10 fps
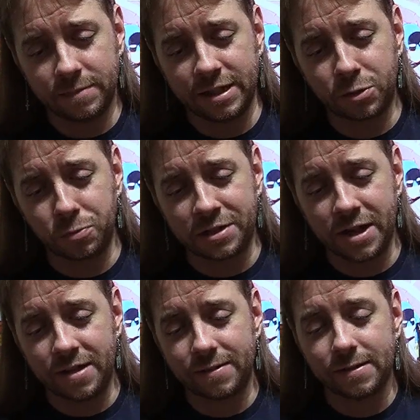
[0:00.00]
this was
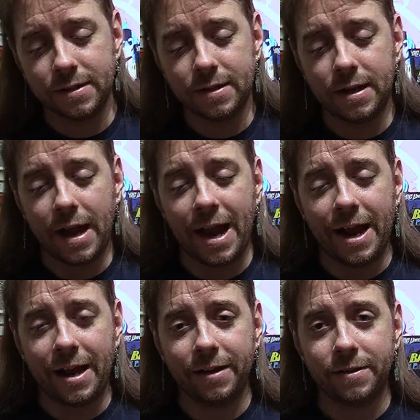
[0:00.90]
it.
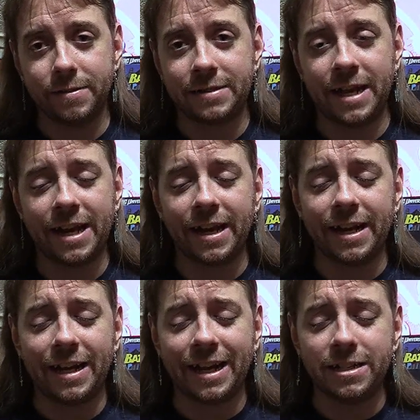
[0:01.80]
and taking
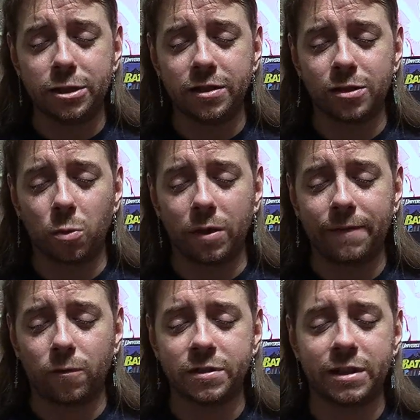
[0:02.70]
it into the
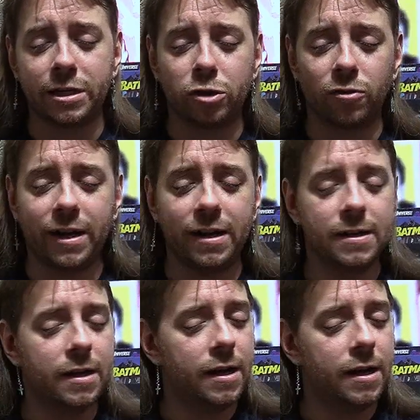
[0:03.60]
21st century.